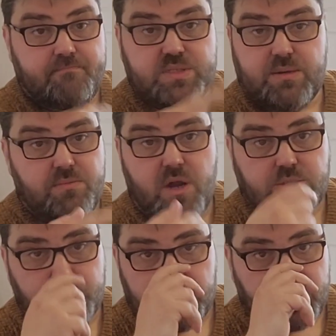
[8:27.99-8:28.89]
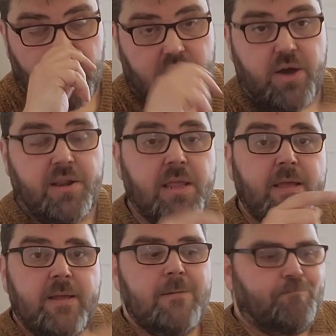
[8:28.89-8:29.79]
Some of the motors will just start going,
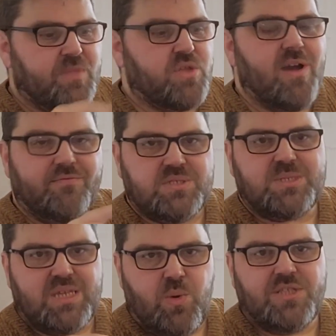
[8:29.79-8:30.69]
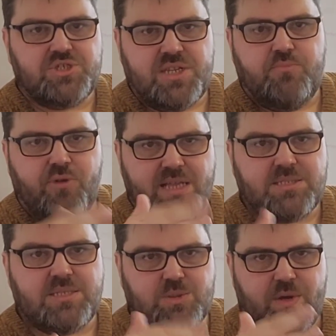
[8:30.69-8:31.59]
and then you have to sequentially
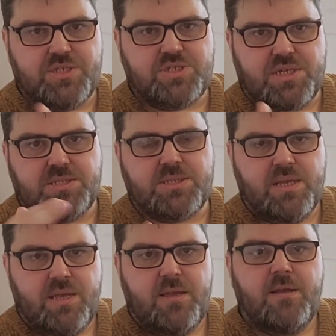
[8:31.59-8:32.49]
press the switches.